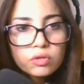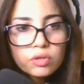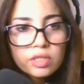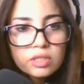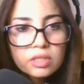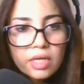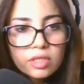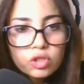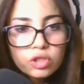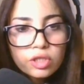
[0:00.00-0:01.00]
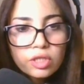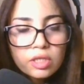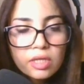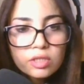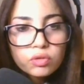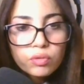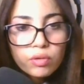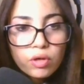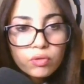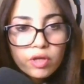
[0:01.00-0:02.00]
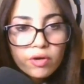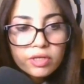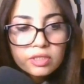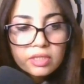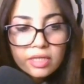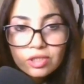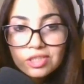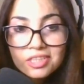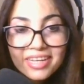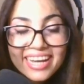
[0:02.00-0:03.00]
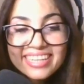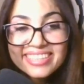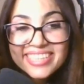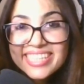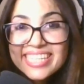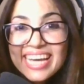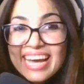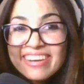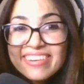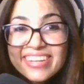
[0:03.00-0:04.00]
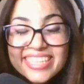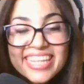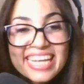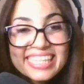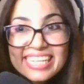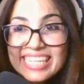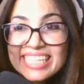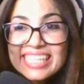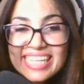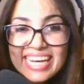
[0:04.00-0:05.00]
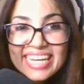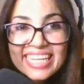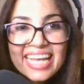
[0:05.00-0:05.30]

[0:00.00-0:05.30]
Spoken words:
to extension. Let's reload our extension. I don't see errors. That's a good sign.